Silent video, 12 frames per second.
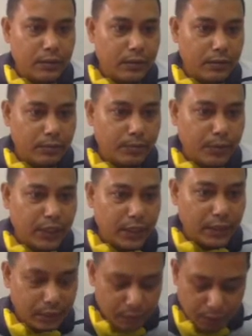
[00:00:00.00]
begin
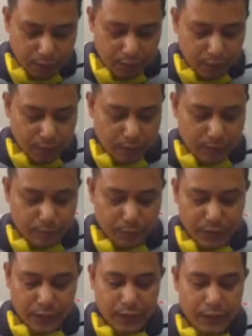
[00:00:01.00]
says let's
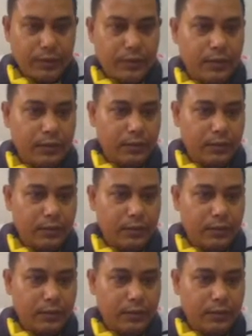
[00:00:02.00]
begin